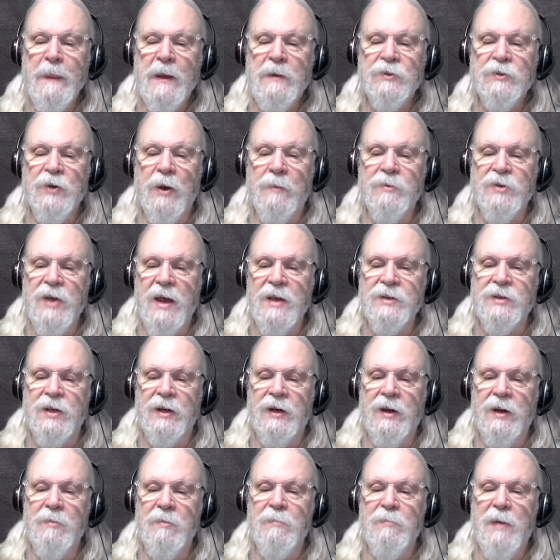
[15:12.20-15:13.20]
So I was
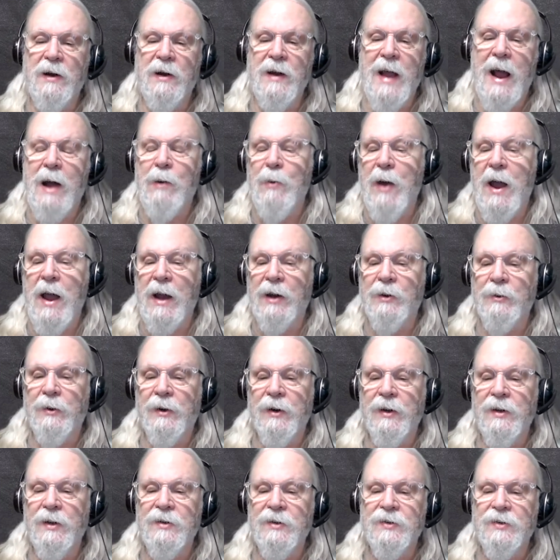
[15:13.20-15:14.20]
asking him about how
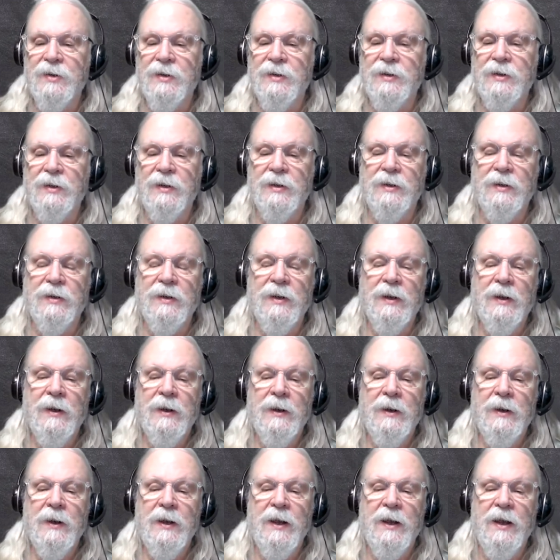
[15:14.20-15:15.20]
accurate is it, and
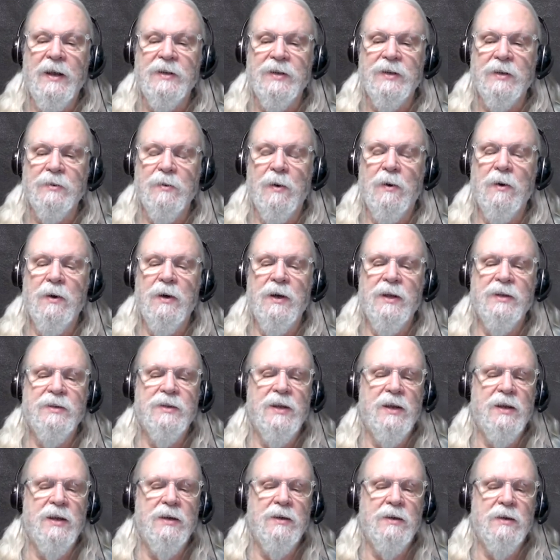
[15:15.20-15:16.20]
he says, "Oh,
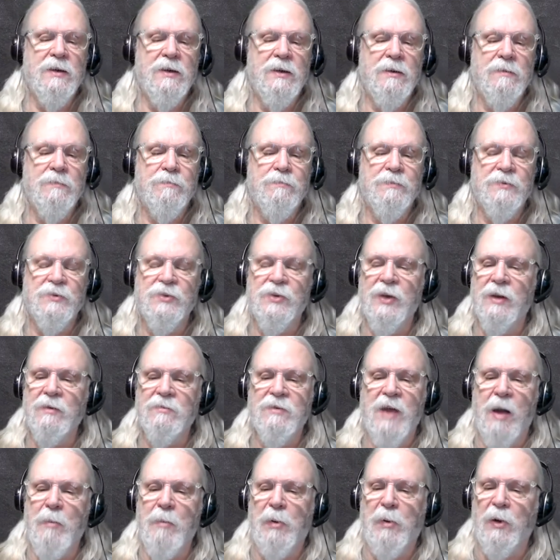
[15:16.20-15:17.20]
he said a
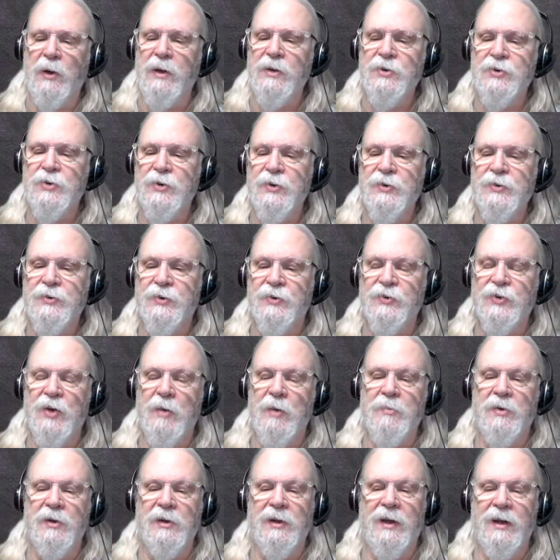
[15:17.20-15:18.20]
couple inches or
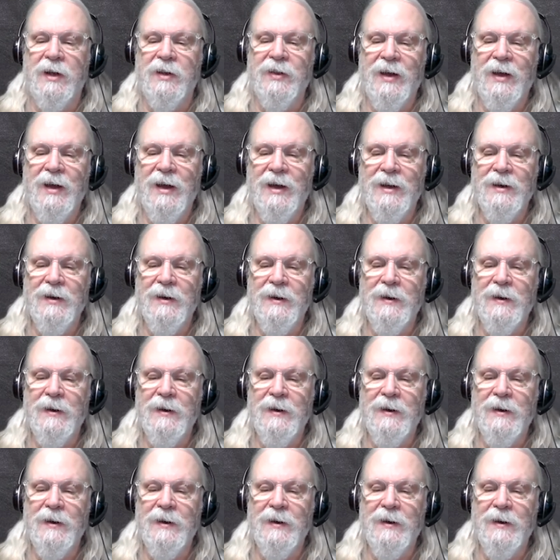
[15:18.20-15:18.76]
something like that."